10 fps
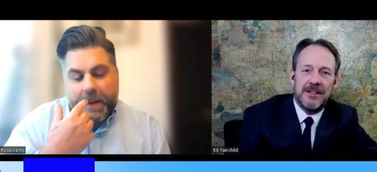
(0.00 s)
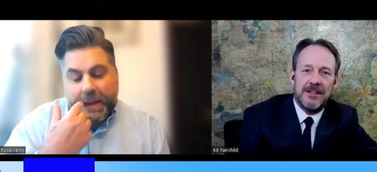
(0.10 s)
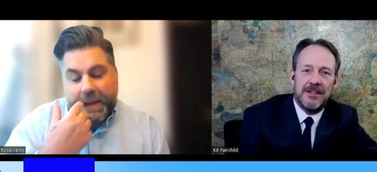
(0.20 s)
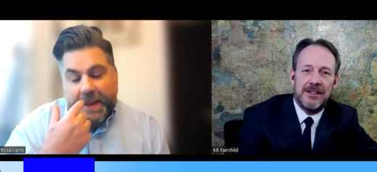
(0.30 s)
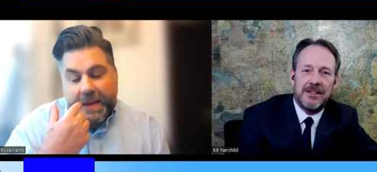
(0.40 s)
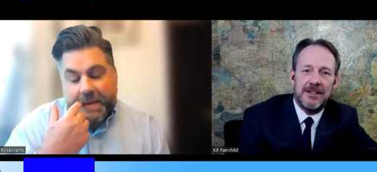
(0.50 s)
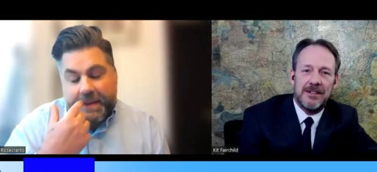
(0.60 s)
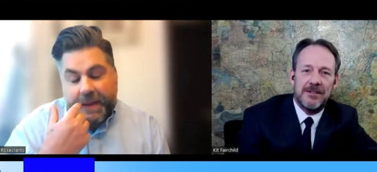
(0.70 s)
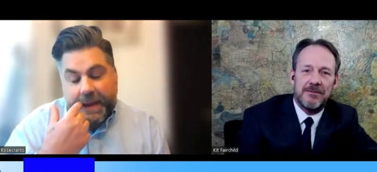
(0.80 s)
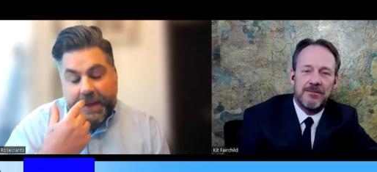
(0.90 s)
Speaker 1: again,
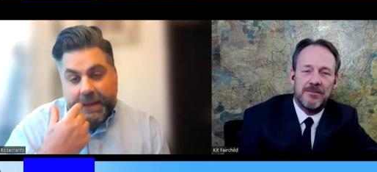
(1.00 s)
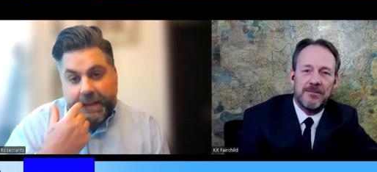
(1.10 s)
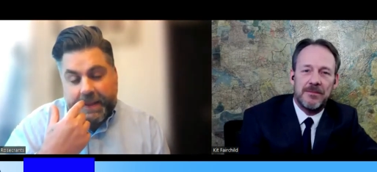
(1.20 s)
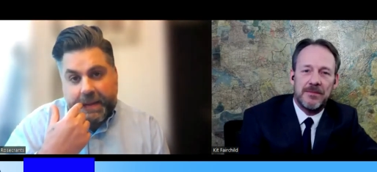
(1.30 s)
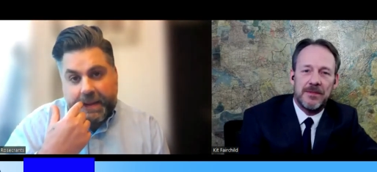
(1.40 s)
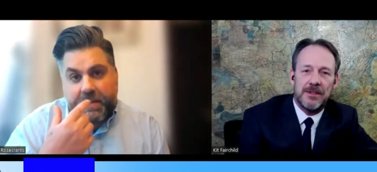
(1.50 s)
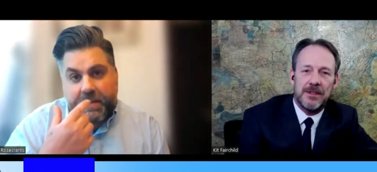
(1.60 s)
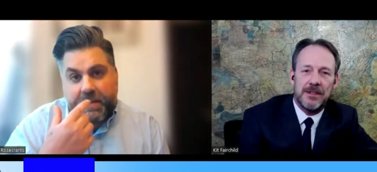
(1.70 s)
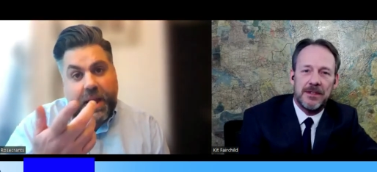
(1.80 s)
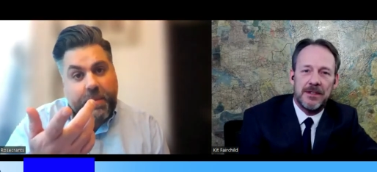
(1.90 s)
uh,
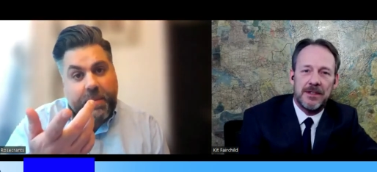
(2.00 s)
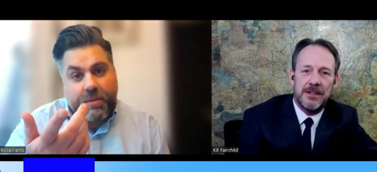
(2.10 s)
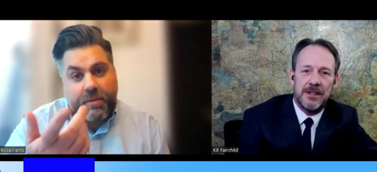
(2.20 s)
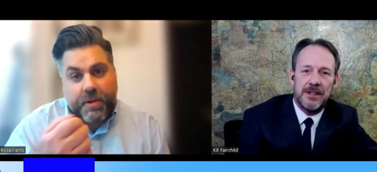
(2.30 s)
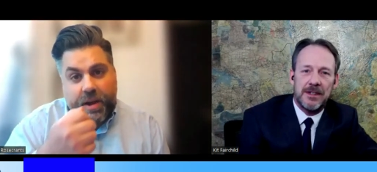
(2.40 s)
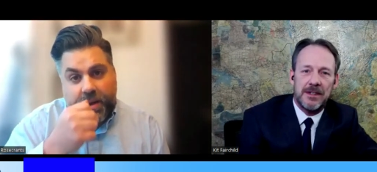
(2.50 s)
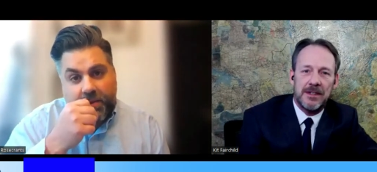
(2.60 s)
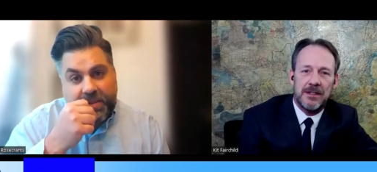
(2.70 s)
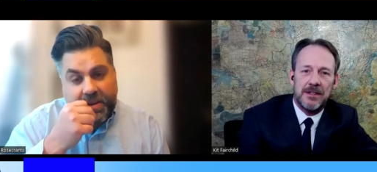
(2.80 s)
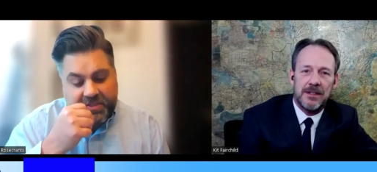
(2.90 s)
you're right about uh,
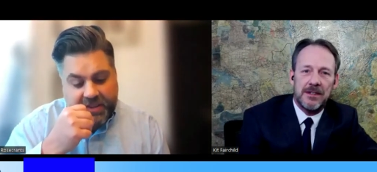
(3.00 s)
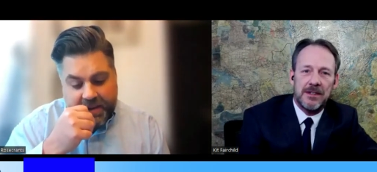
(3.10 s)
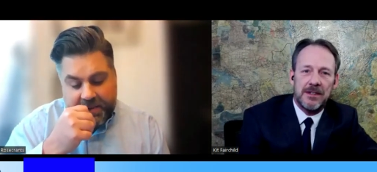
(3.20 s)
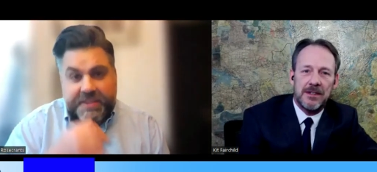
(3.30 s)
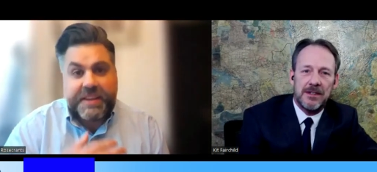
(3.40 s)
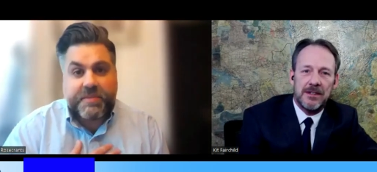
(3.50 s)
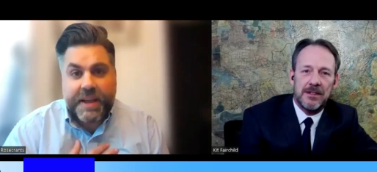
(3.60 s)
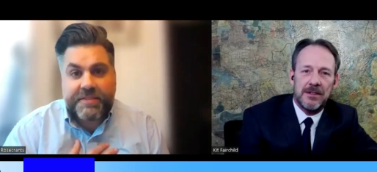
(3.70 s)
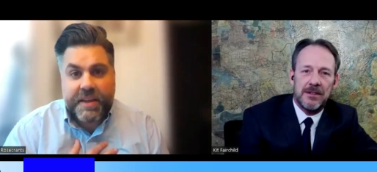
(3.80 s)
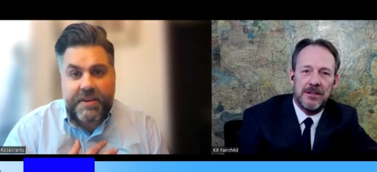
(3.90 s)
Senator Standridge. He's
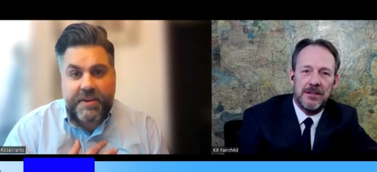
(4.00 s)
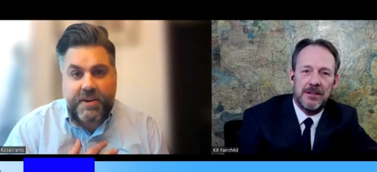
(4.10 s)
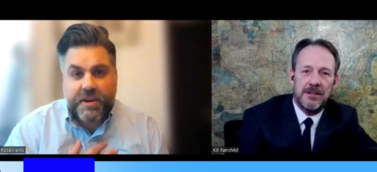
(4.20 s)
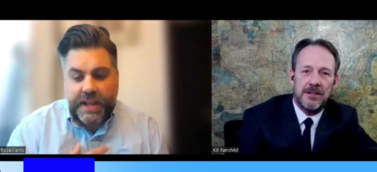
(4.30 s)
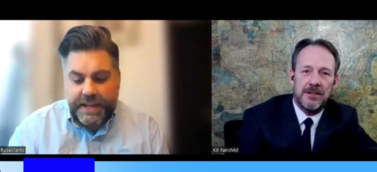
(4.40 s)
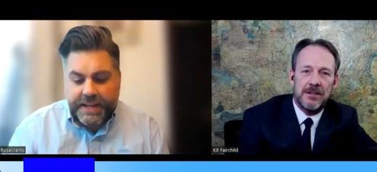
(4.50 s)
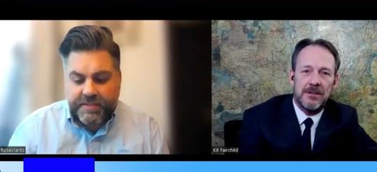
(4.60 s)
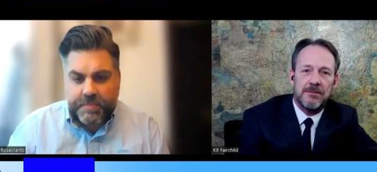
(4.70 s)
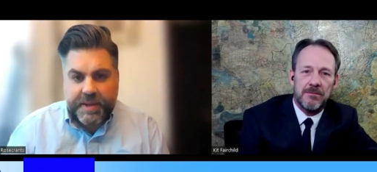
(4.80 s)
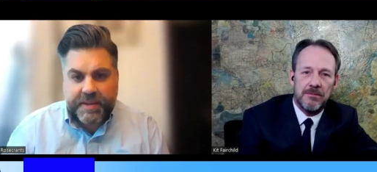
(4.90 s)
my senator, and
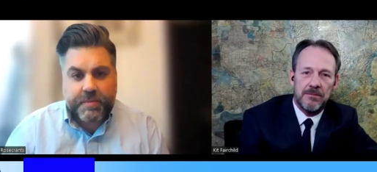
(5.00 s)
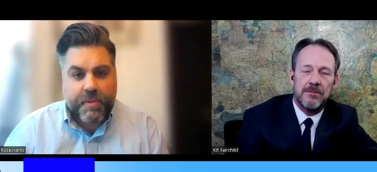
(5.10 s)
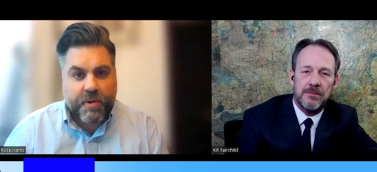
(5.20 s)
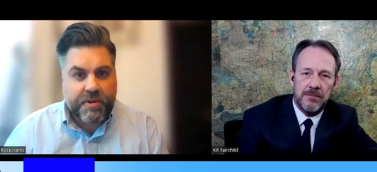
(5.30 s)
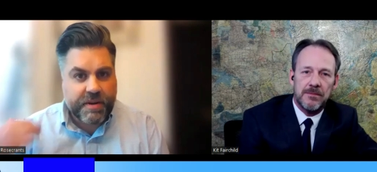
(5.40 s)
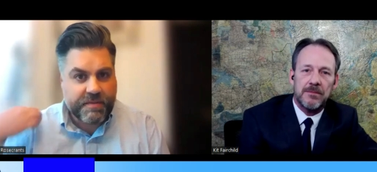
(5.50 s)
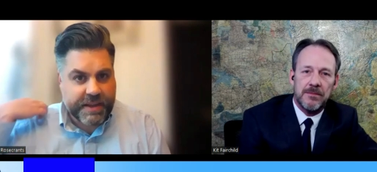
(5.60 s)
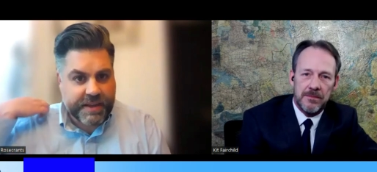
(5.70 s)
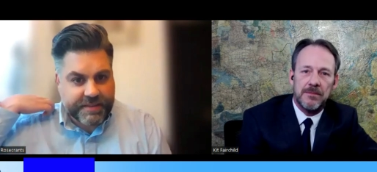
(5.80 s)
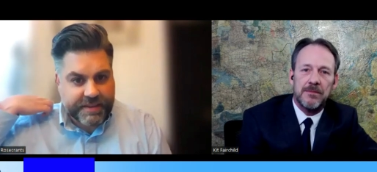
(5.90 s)
he's a big supporter of
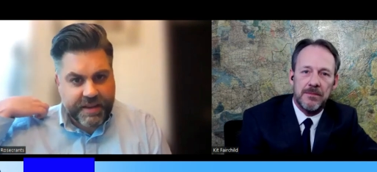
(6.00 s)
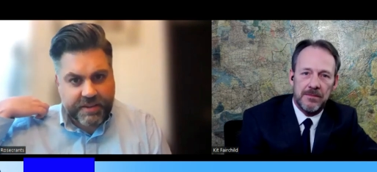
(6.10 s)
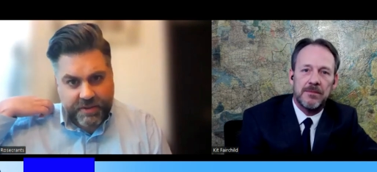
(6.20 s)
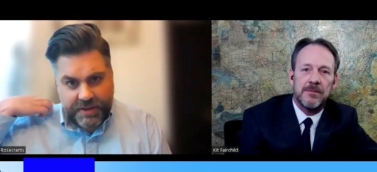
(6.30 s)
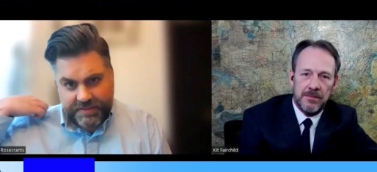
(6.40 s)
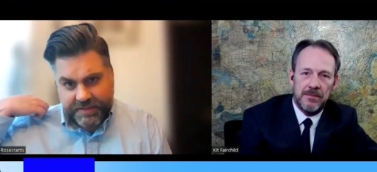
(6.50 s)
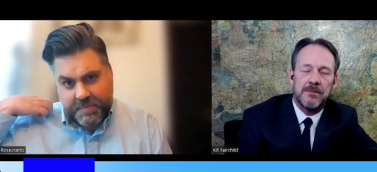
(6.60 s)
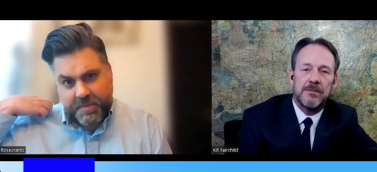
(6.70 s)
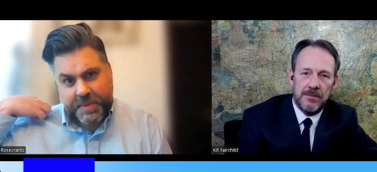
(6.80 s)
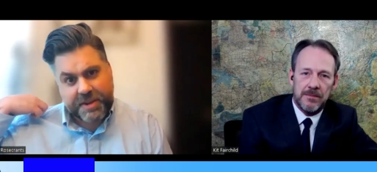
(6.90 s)
this. He's also
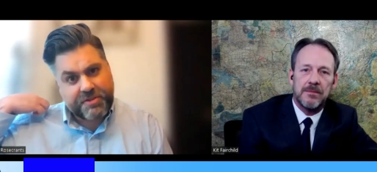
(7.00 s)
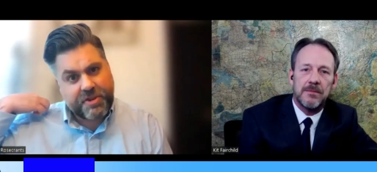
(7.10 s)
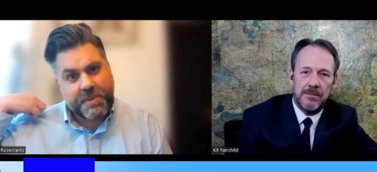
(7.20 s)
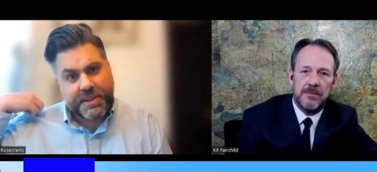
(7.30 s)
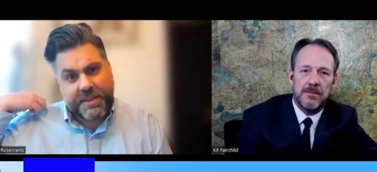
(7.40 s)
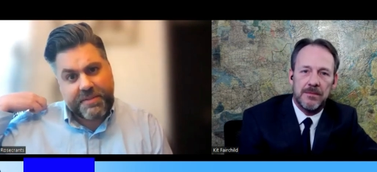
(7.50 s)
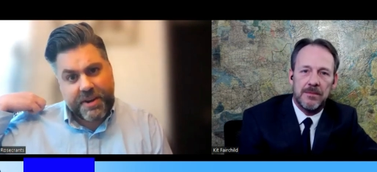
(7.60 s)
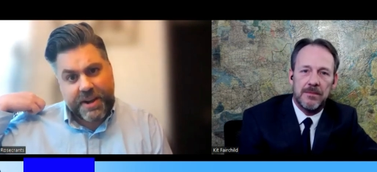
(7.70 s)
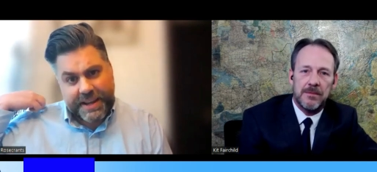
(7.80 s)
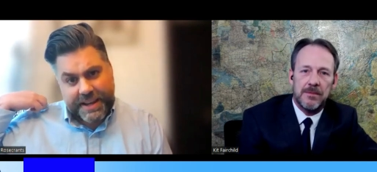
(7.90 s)
seems to be a true
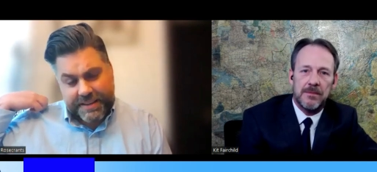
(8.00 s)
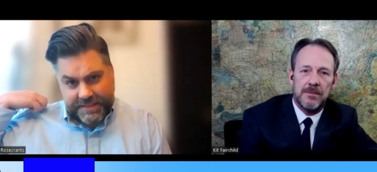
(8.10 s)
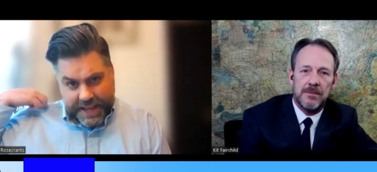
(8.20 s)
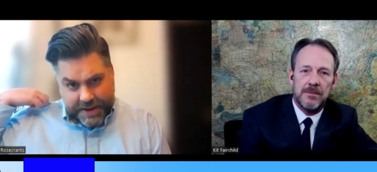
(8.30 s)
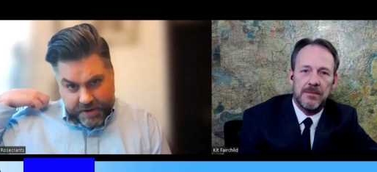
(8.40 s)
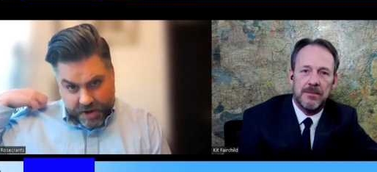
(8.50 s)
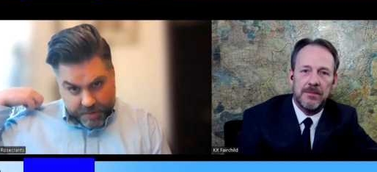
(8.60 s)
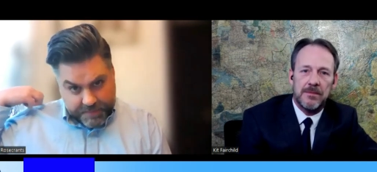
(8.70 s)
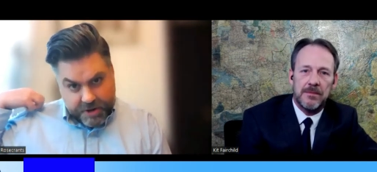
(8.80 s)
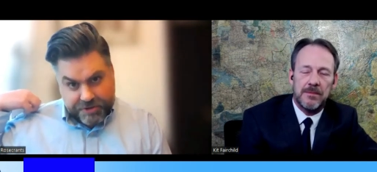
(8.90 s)
believer. I guess I don't know.
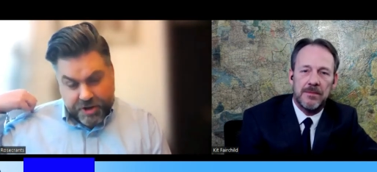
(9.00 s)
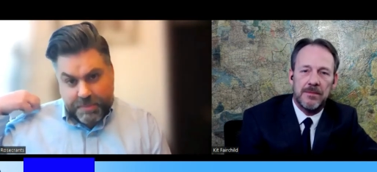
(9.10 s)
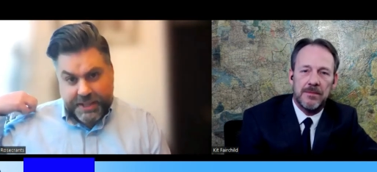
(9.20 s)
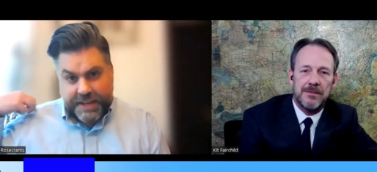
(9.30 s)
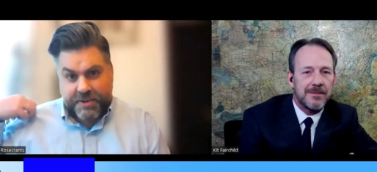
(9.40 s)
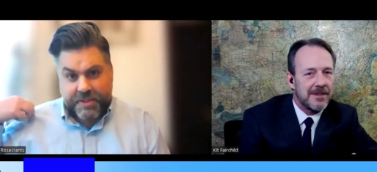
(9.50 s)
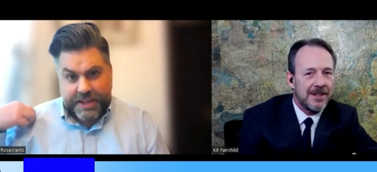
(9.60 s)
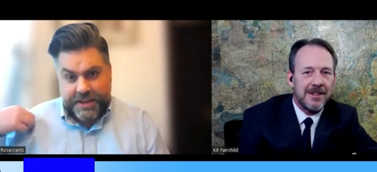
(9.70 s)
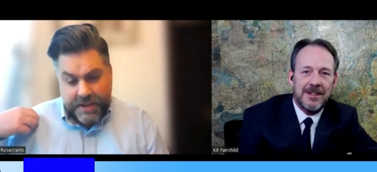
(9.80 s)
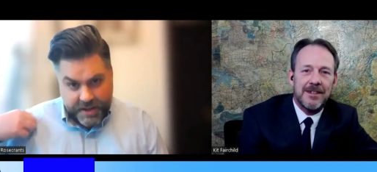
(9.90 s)
If you're a true believer,
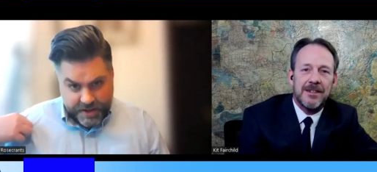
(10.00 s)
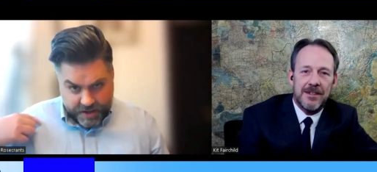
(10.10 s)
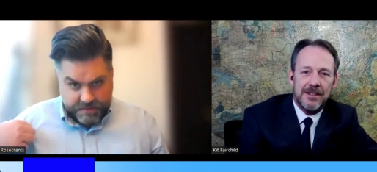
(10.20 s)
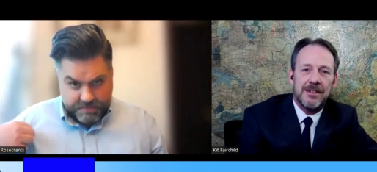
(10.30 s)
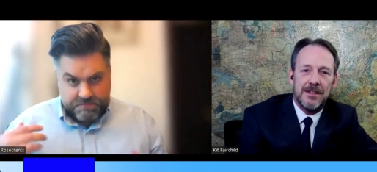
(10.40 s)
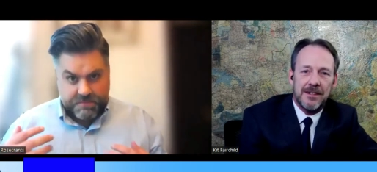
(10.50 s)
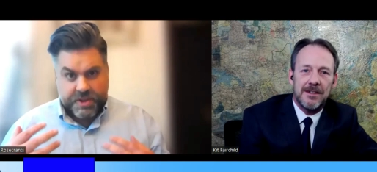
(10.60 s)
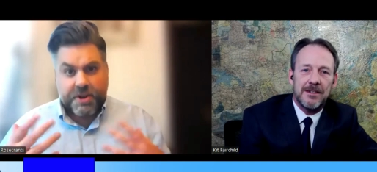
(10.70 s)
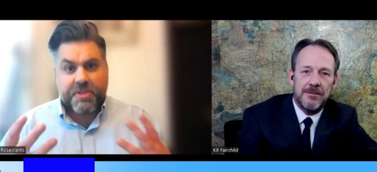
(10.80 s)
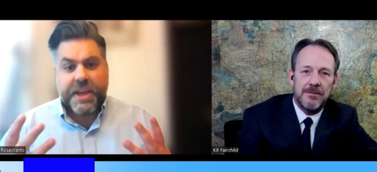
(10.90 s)
then
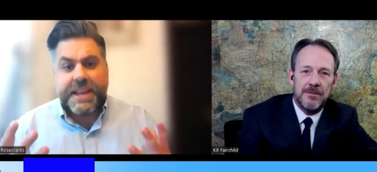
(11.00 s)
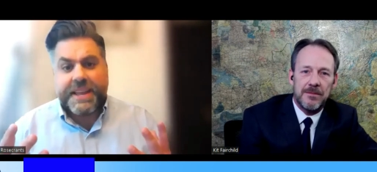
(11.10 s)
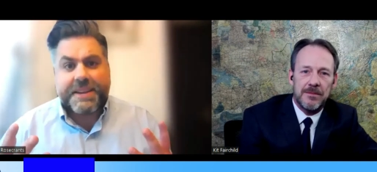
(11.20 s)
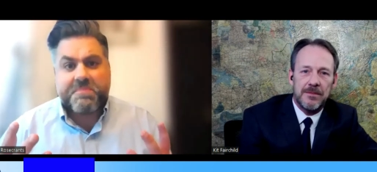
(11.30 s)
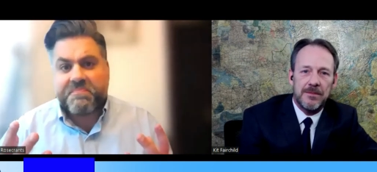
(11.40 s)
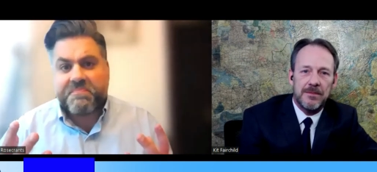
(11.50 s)
you're thinking